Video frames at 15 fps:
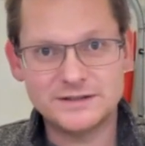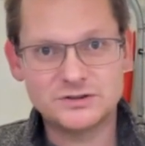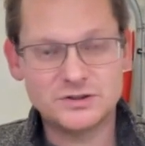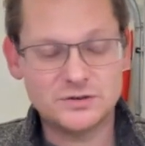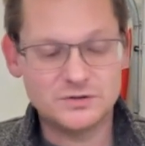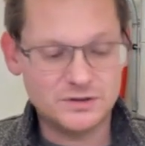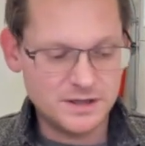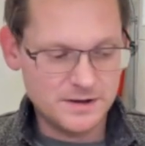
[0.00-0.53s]
And
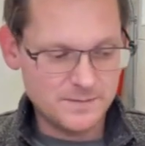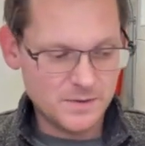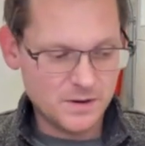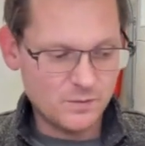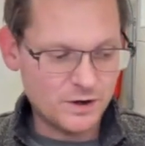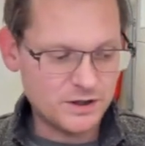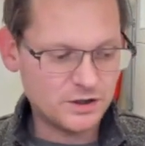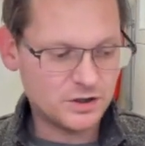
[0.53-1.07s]
so
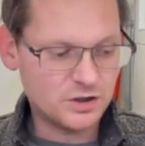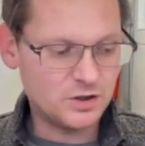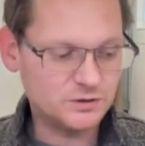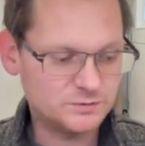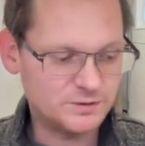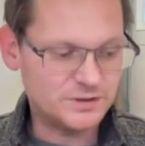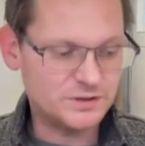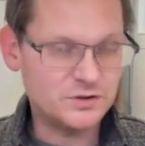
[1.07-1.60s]
one of the
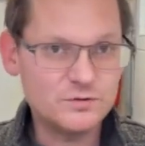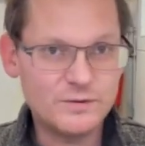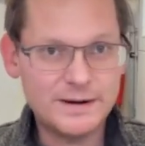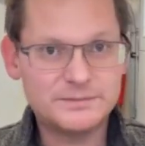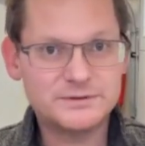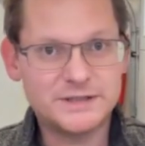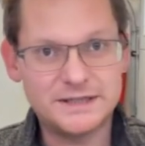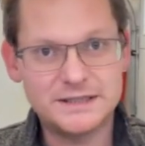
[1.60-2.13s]
goals with the new
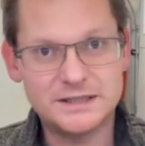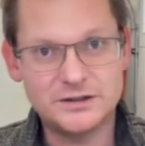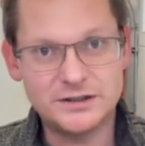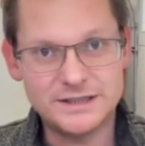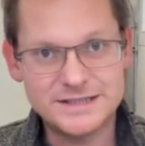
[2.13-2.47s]
website here